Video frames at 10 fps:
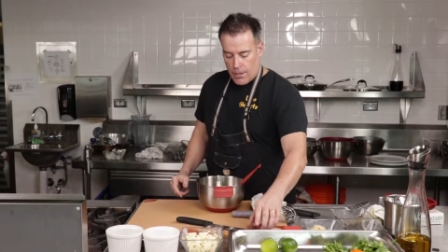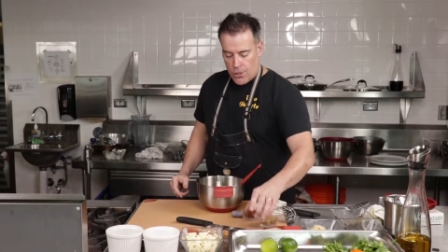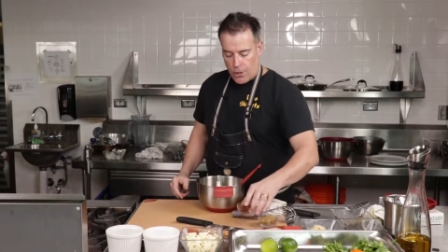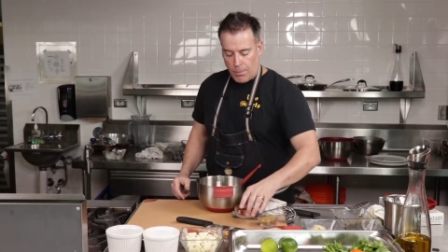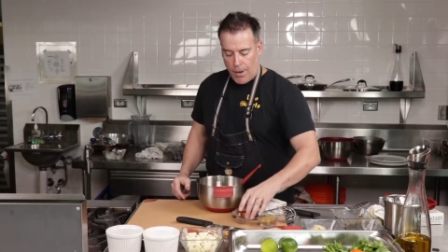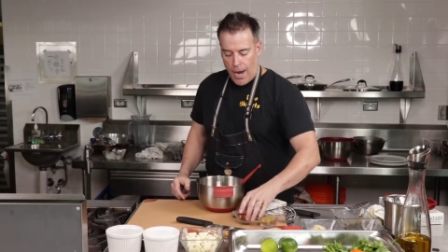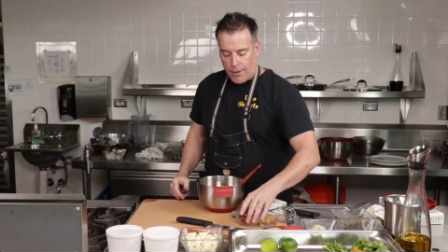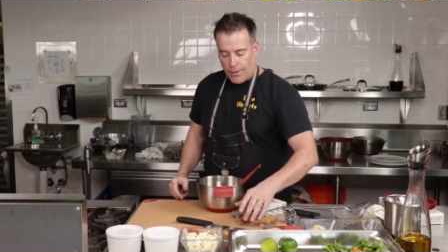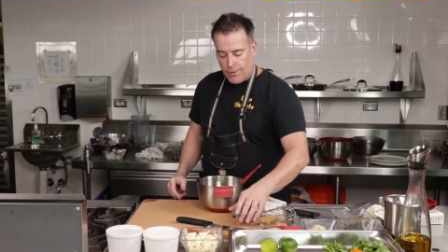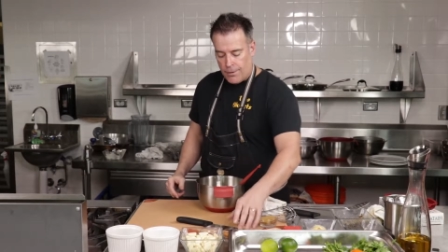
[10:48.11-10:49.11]
chili
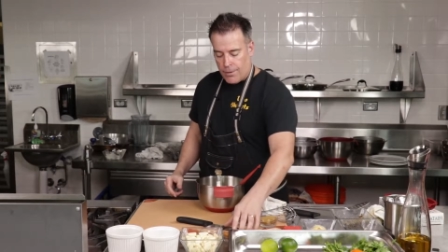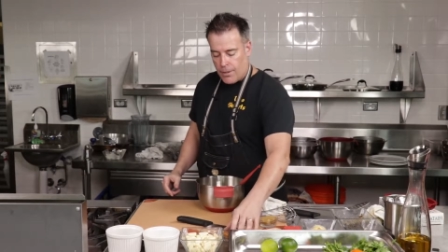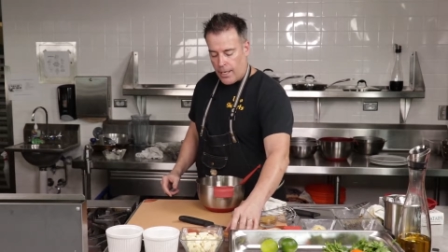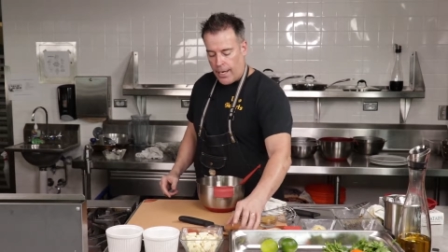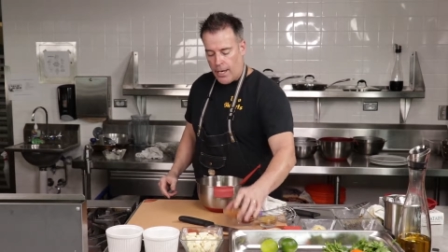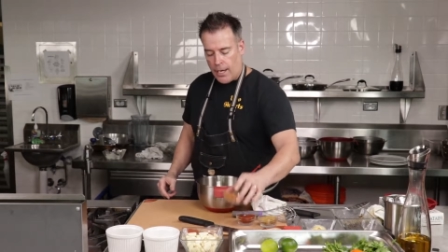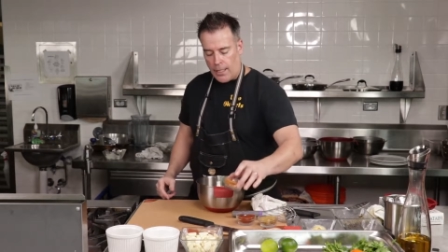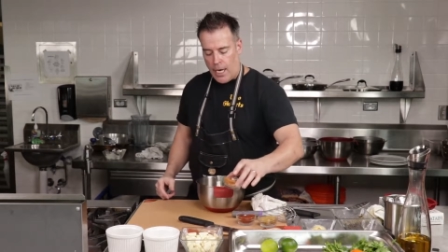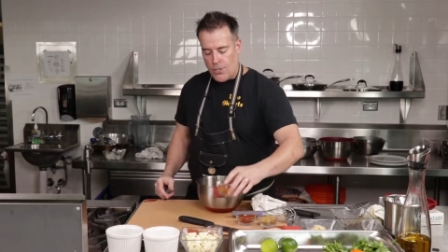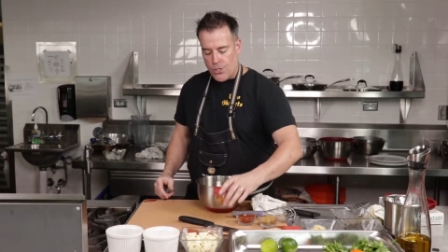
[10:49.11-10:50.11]
powder,
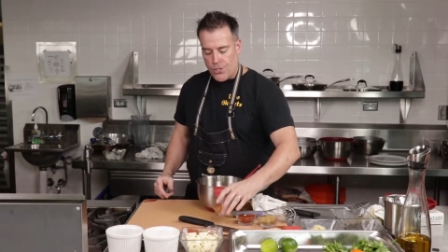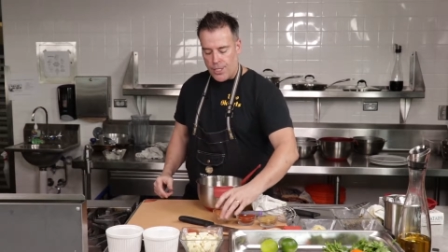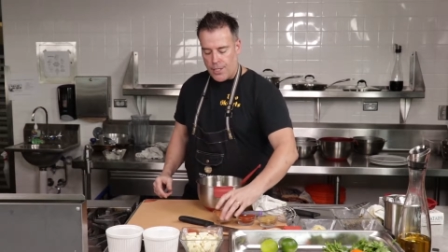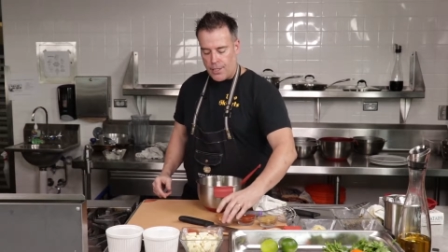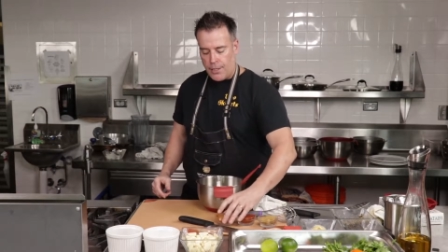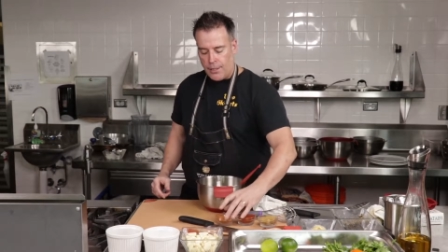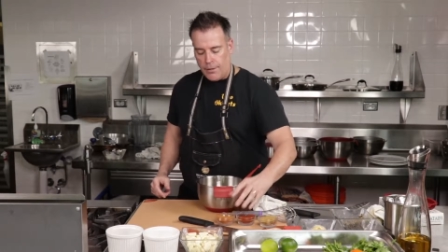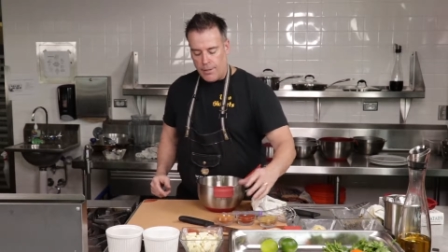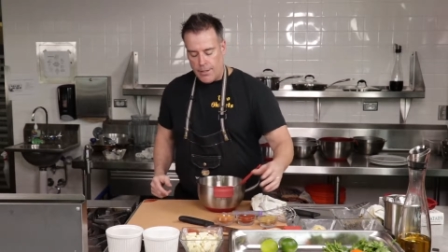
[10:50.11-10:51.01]
Cajun seasoning.